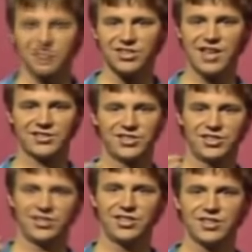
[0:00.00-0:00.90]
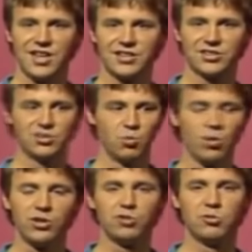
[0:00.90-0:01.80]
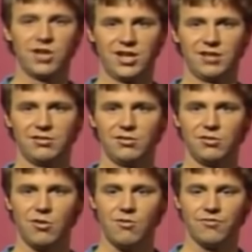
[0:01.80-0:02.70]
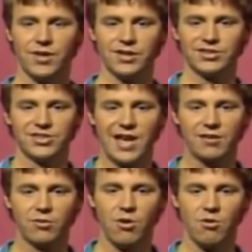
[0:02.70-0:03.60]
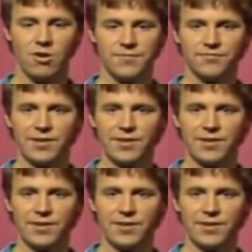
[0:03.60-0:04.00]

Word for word: This guy says, this guy says, what are you drinking? You know? He says, I don't know.